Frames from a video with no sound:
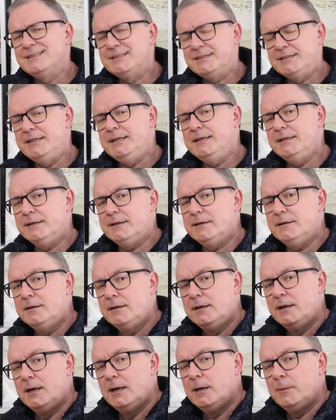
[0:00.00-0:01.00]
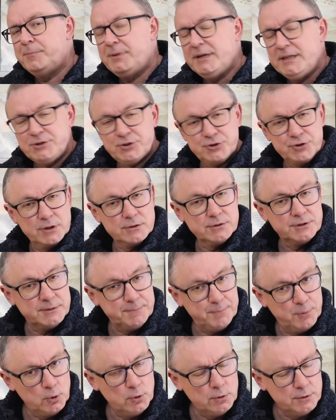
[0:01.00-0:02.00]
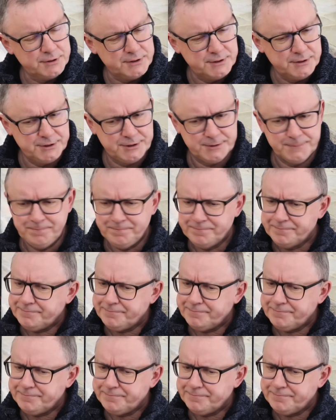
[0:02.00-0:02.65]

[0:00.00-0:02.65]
tier Patreon supporters.